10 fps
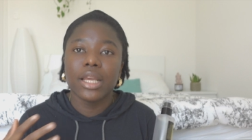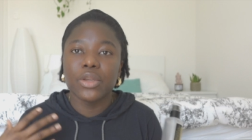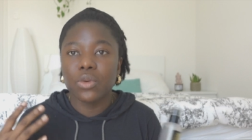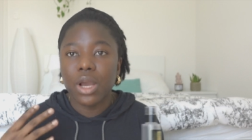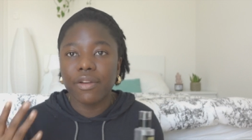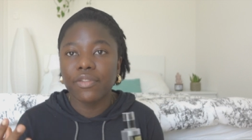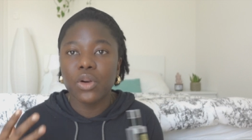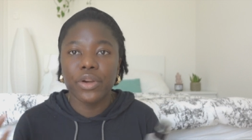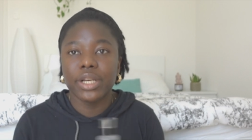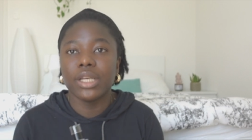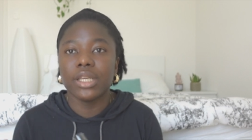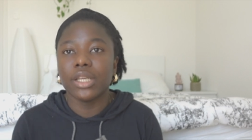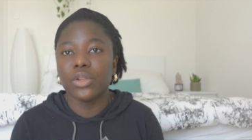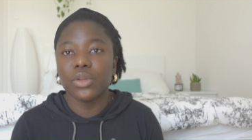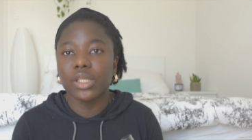that you have currently
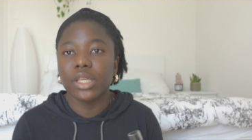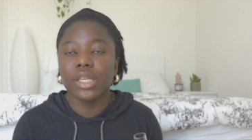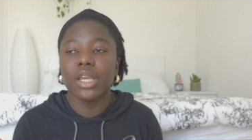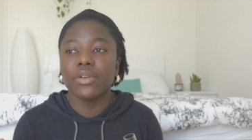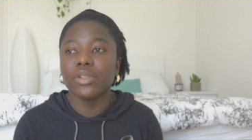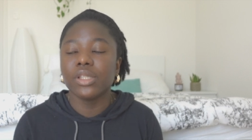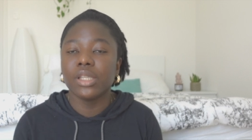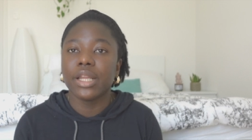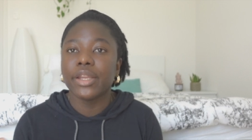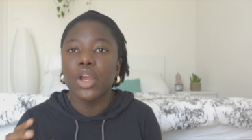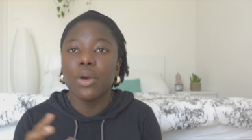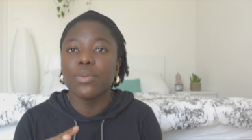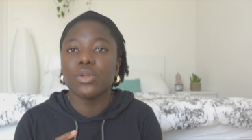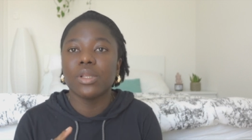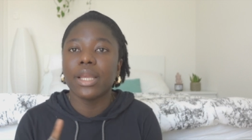in your skincare routine, and it
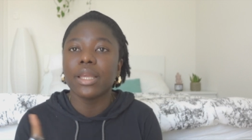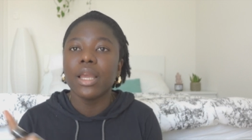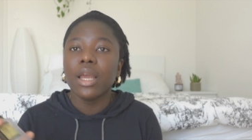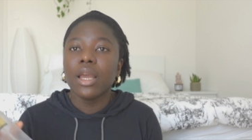helps to like